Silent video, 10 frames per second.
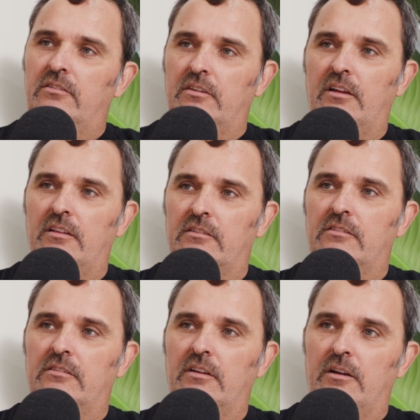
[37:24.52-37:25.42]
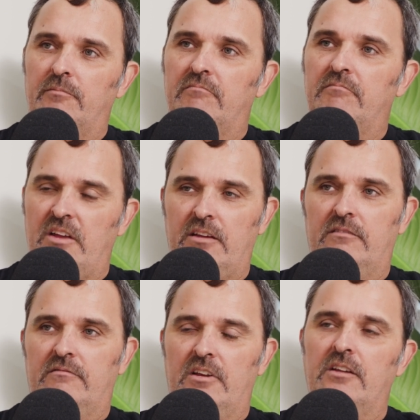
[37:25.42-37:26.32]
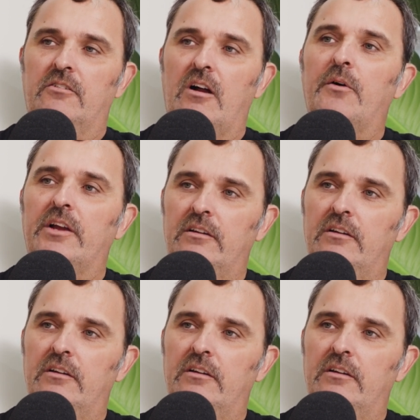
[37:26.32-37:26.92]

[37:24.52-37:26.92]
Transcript: So that's and growing.